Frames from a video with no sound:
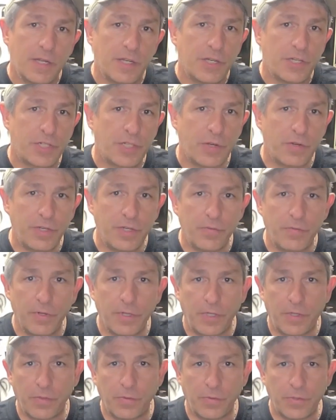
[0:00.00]
showing you
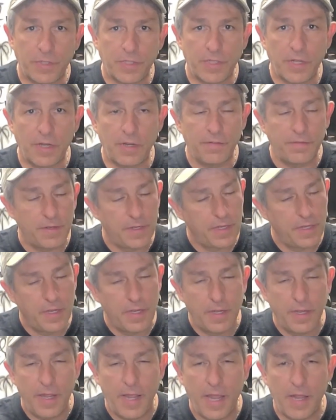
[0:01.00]
really cool stuff.
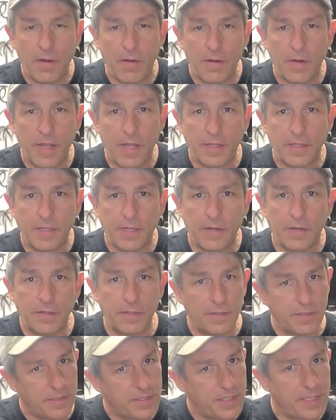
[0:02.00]
Head on out there
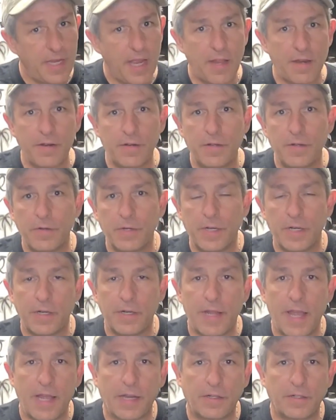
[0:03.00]
and see how they're doing their
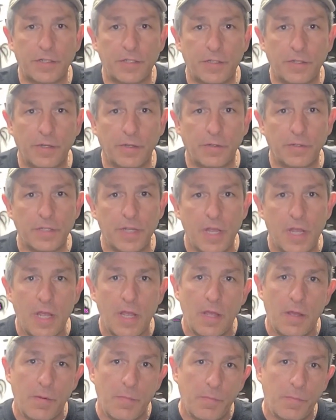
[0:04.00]
dagger strokes.
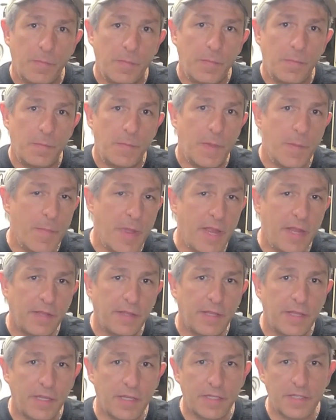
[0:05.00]
The main
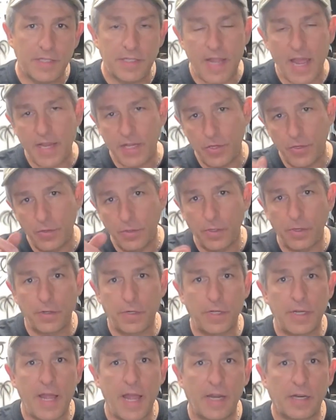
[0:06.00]
thing is that you learn
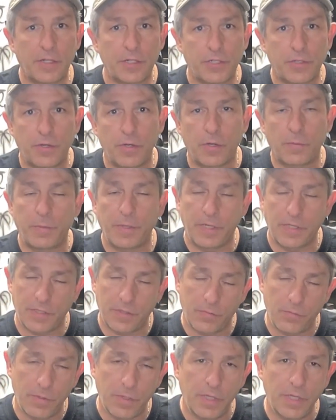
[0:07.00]
the dagger stroke because it
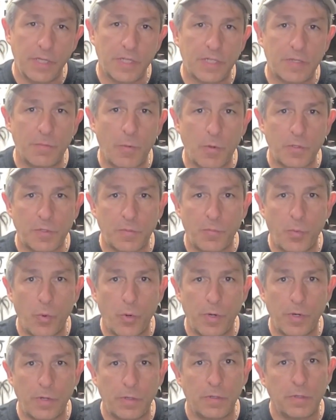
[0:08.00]
really is the most
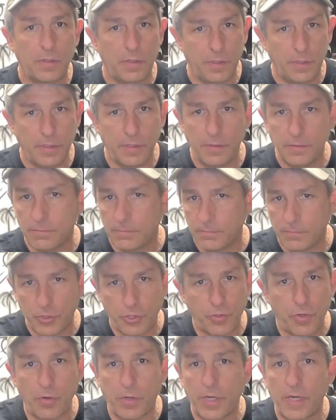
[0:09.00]
important
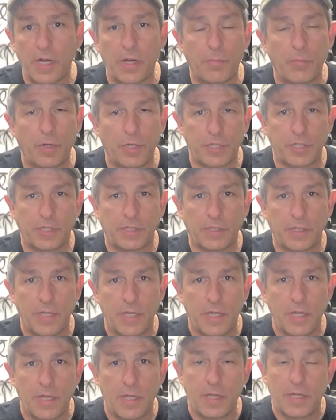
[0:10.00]
stroke in airbrushing.
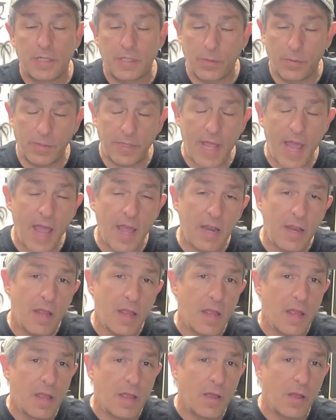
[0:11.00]
So with that,
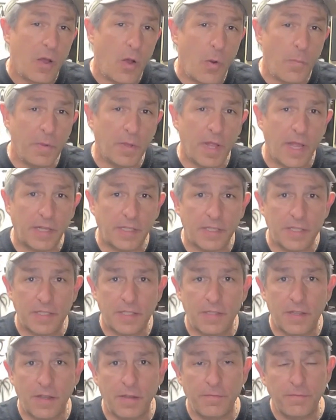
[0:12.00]
I hope you like this
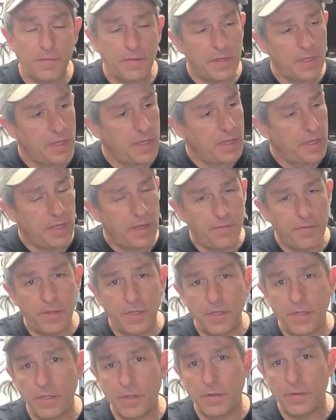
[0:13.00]
stuff. If you
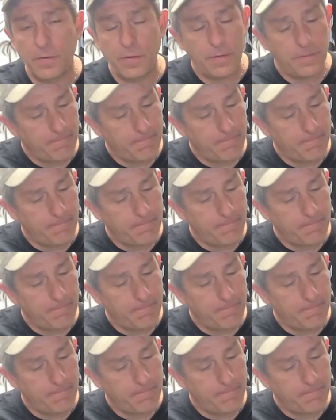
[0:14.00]
do,